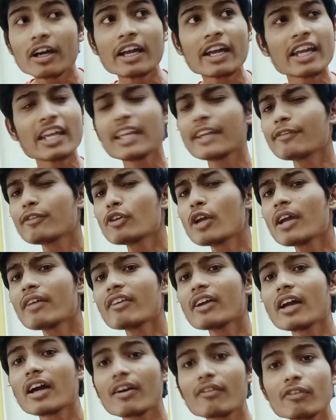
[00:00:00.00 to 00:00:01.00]
If you have
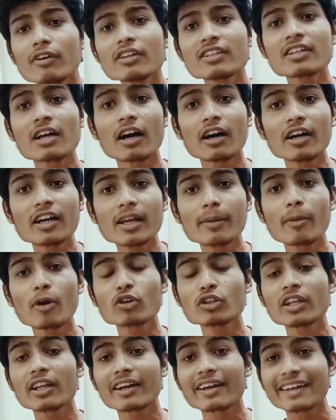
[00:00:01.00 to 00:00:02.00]
ever heard about
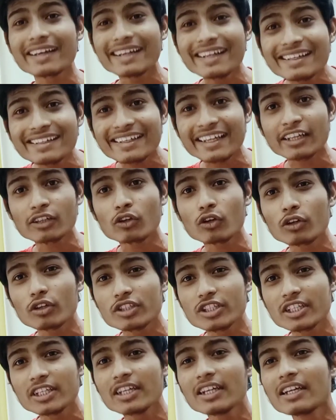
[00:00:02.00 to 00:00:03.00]
the RAID
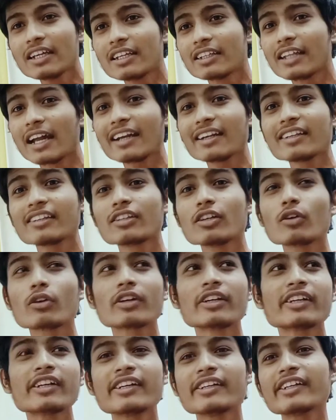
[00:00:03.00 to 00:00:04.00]
technology, that is your
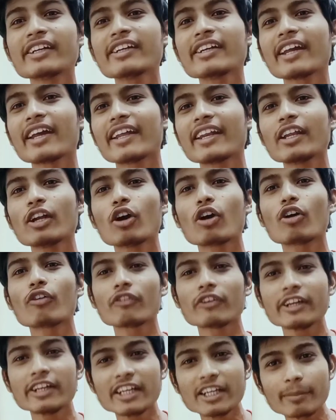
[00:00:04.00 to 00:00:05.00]
redundant array of
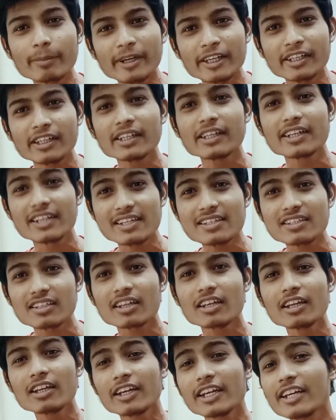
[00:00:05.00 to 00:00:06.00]
independent disks,
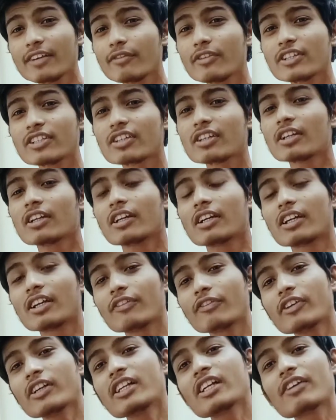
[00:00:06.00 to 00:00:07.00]
in which
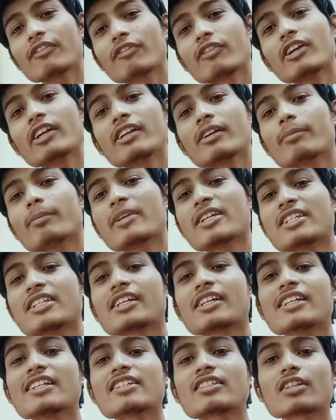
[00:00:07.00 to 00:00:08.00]
different basically
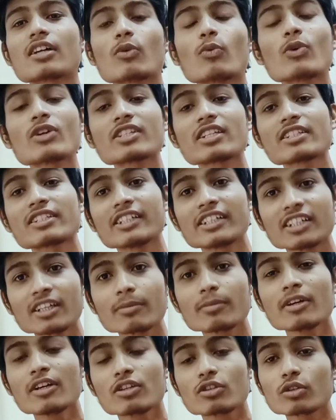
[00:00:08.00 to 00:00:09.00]
servers are set up,
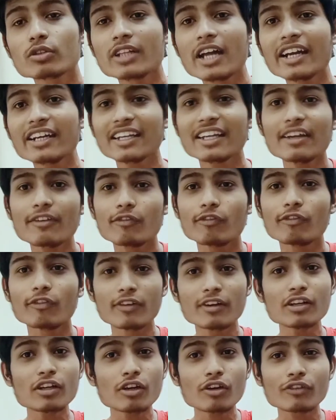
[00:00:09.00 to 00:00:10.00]
so that if one
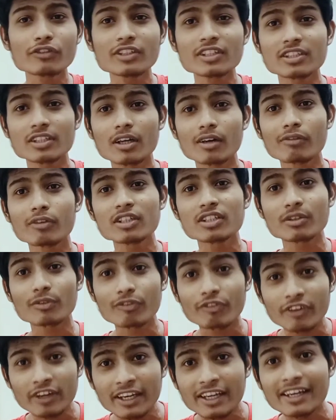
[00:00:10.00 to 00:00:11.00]
of the servers
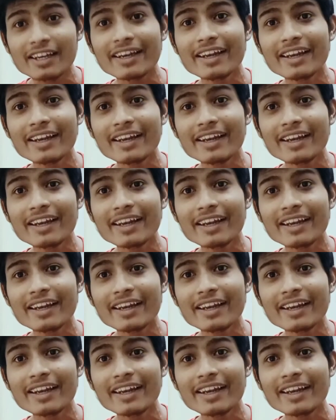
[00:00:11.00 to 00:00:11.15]
fail,